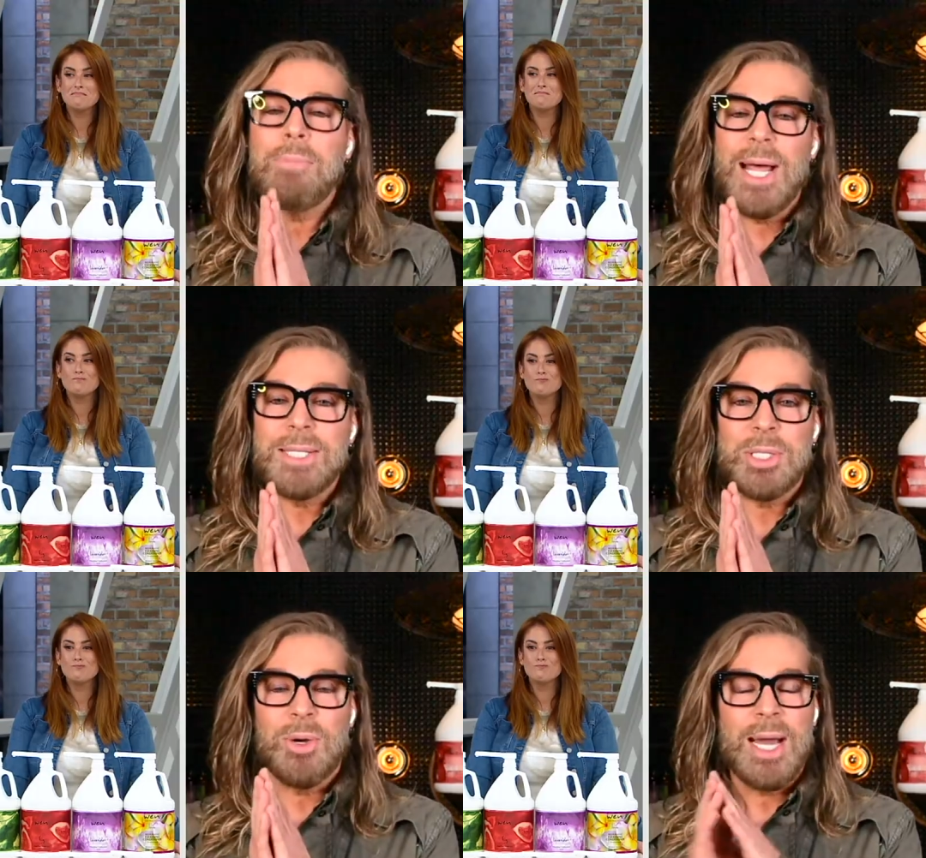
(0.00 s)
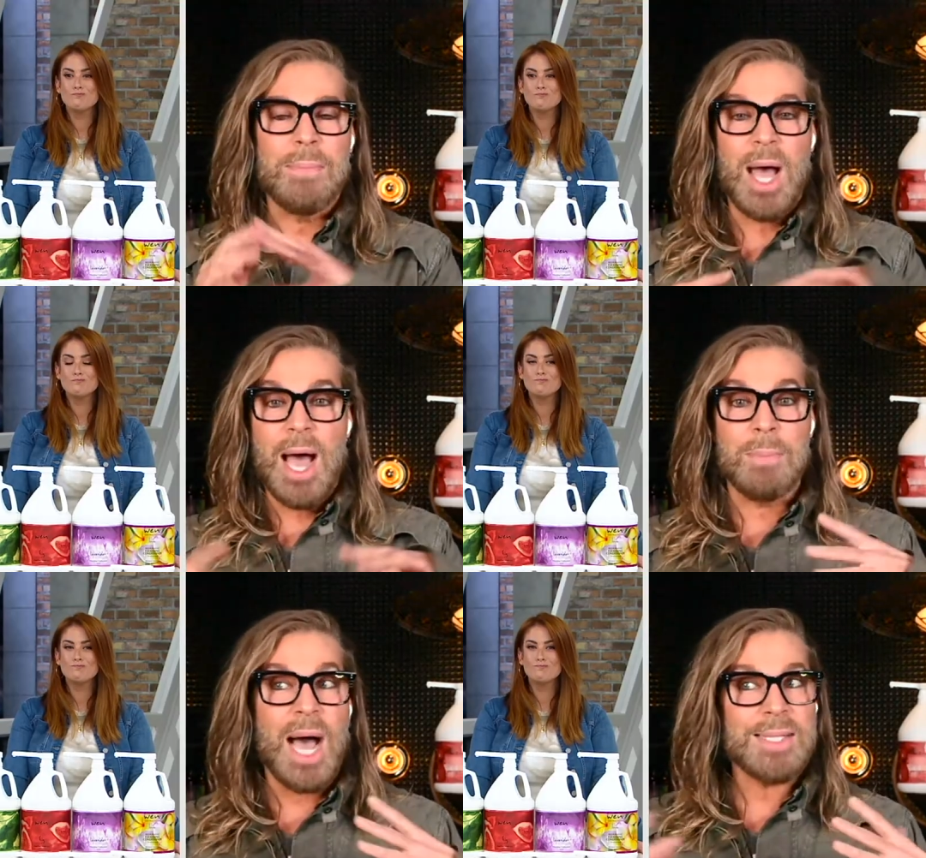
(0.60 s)
Speaker 1: God bless you. And I'm,
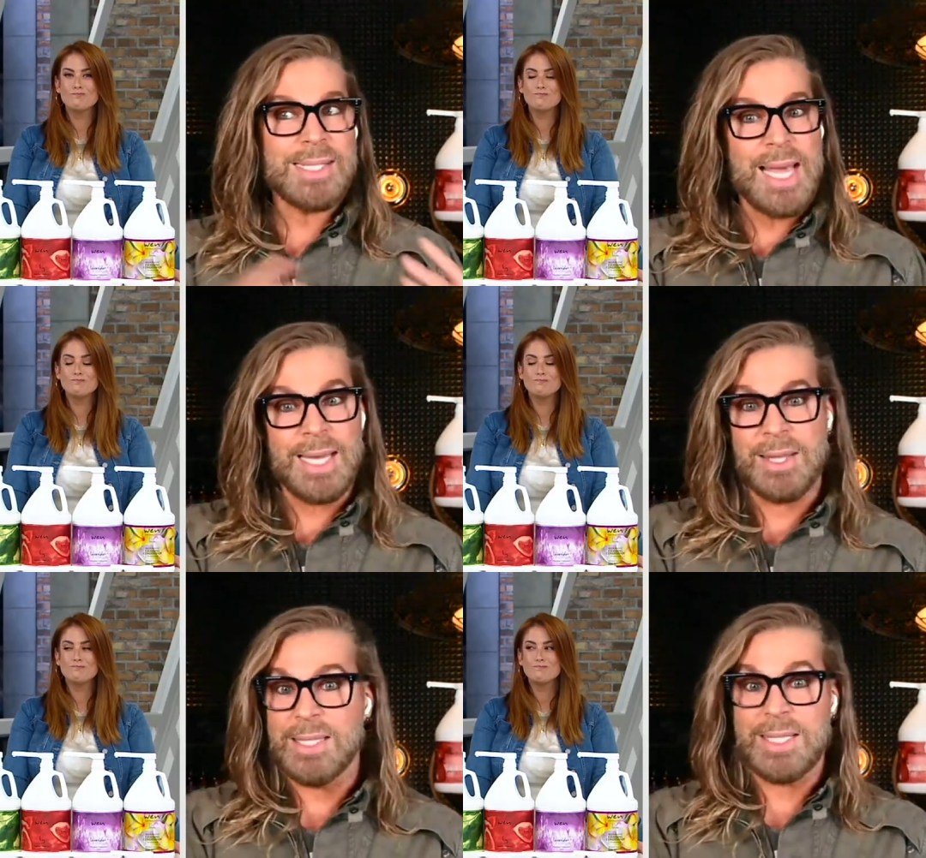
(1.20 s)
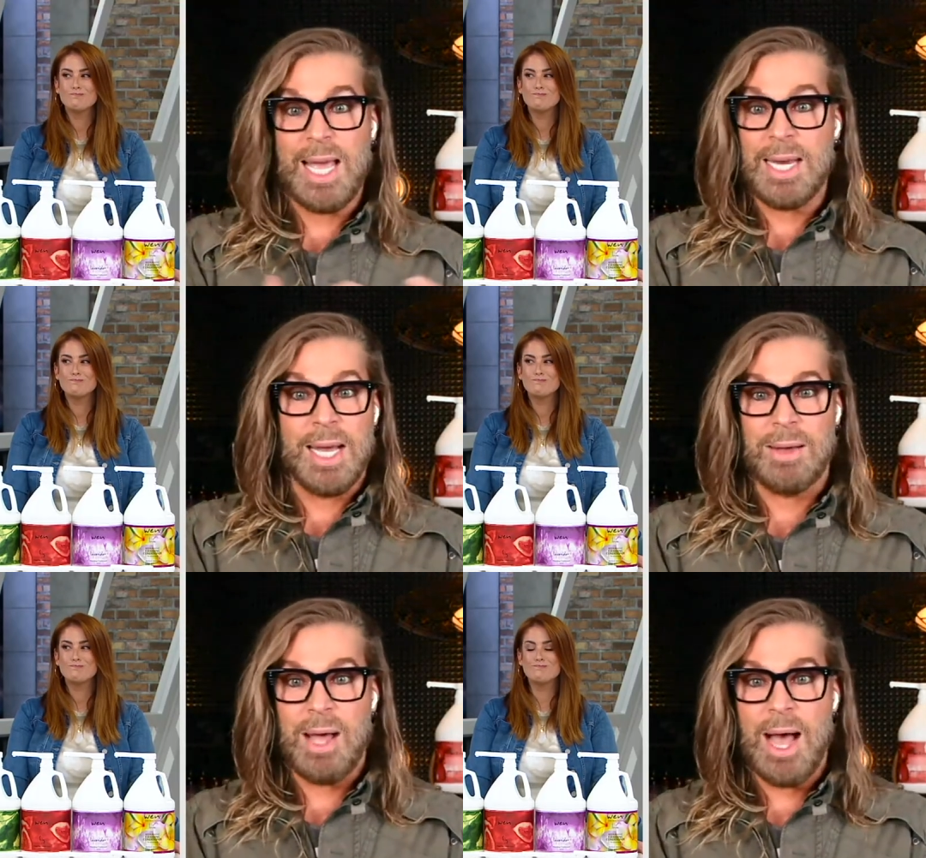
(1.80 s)
I'm not saying this
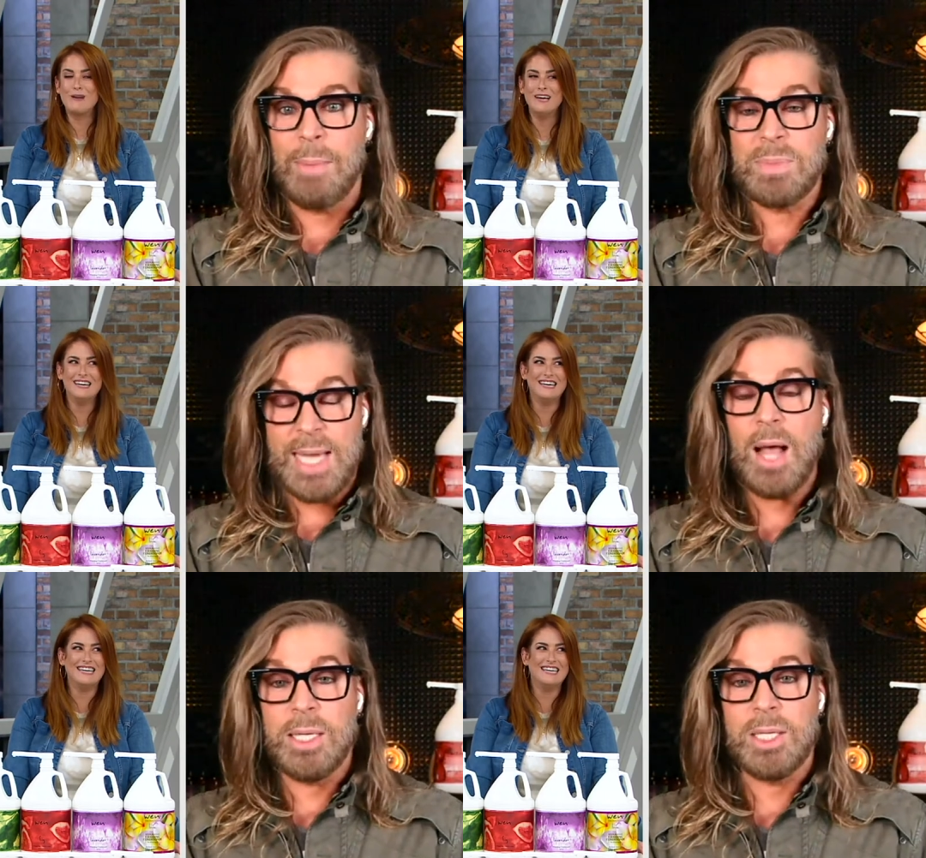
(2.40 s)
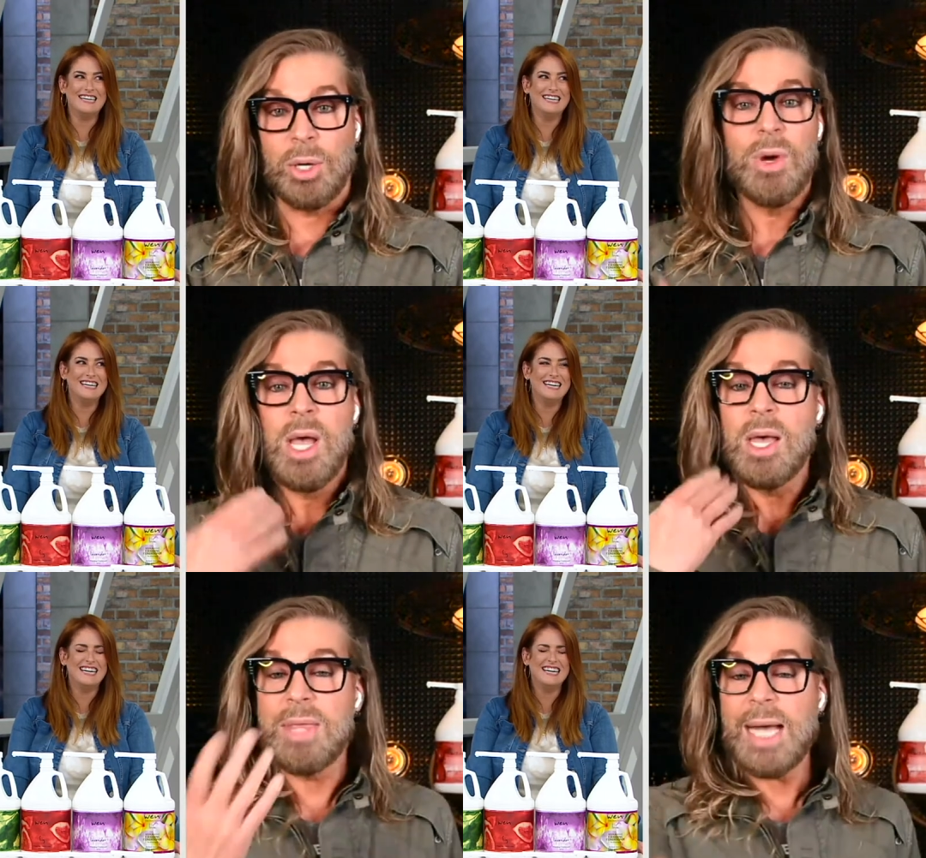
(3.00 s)
in a, I'm telling you,
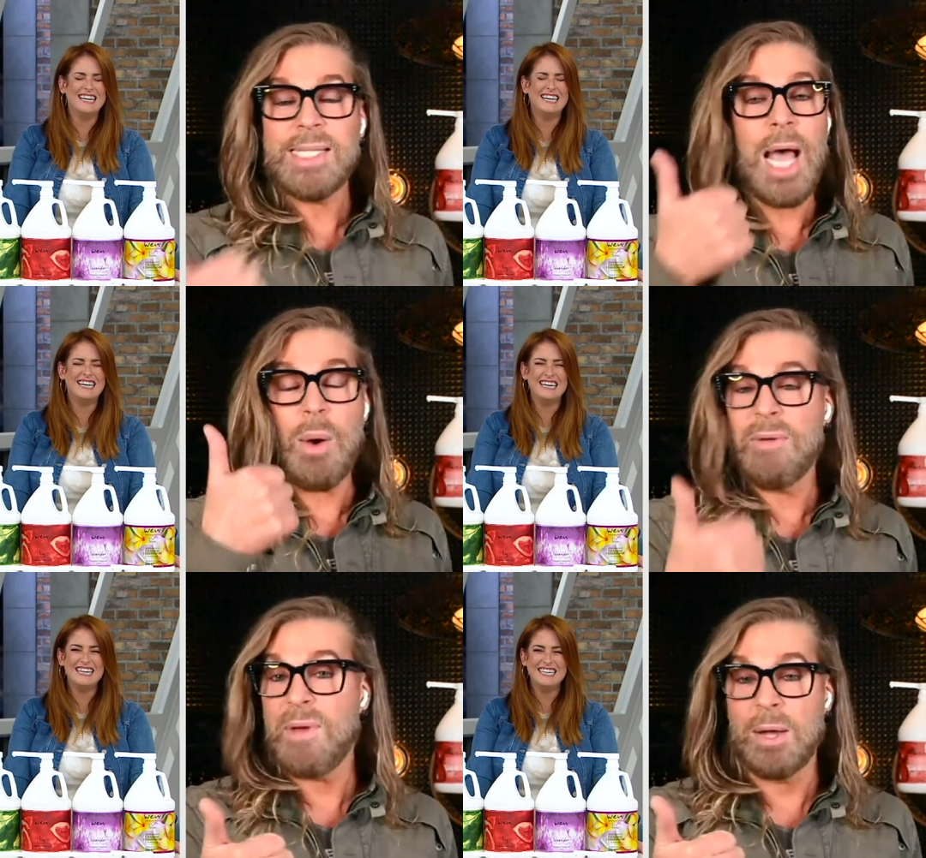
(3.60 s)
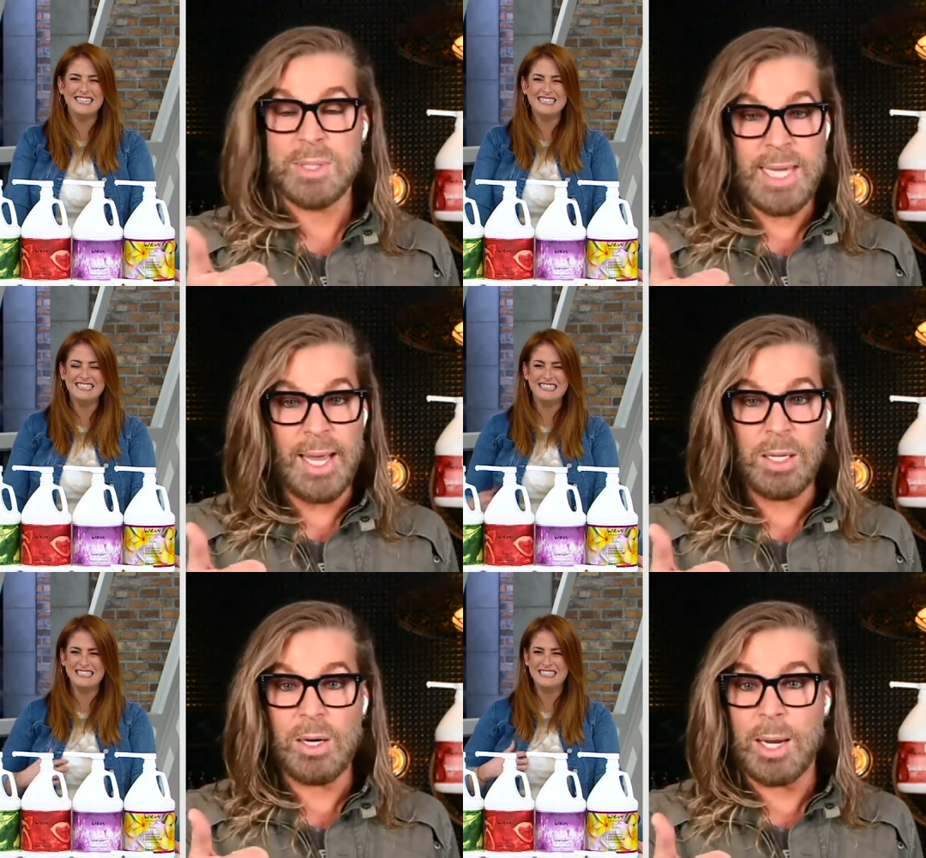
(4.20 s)
that's how I found
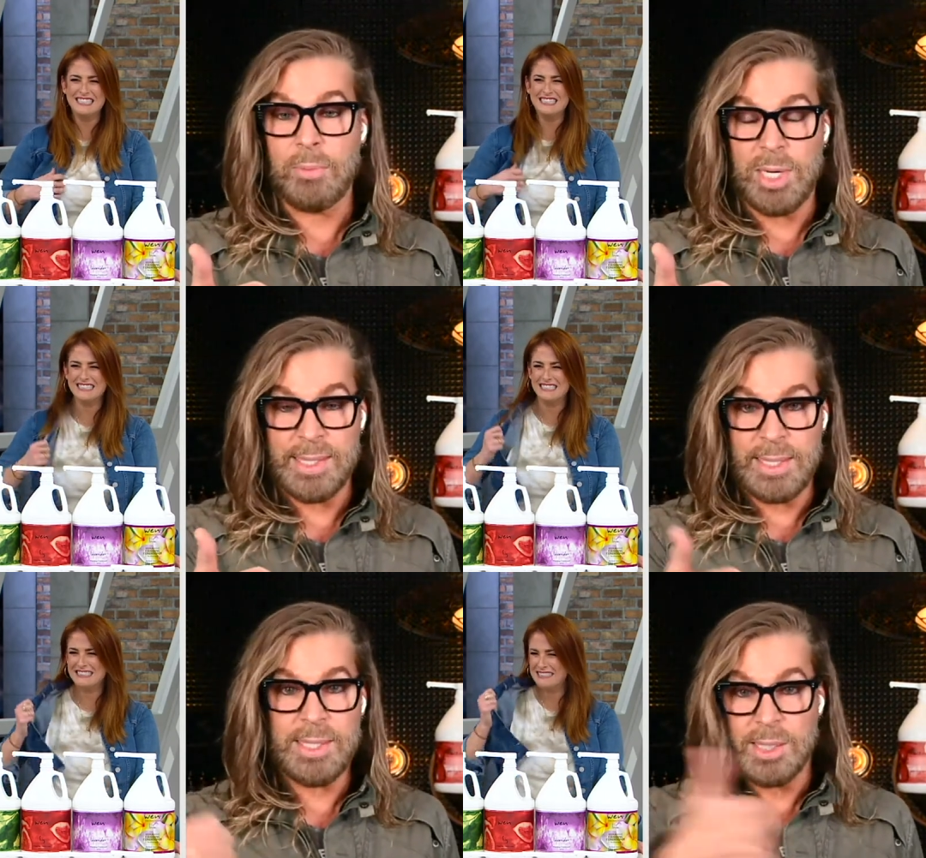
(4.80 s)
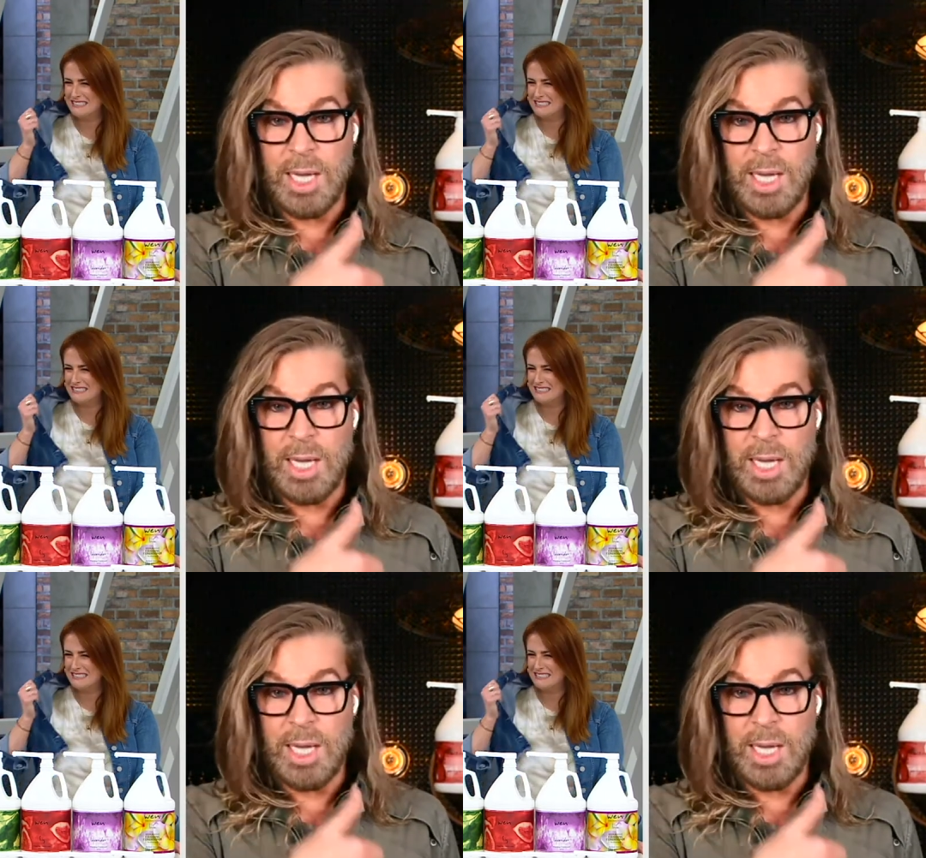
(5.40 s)
Taylor on Breezy's.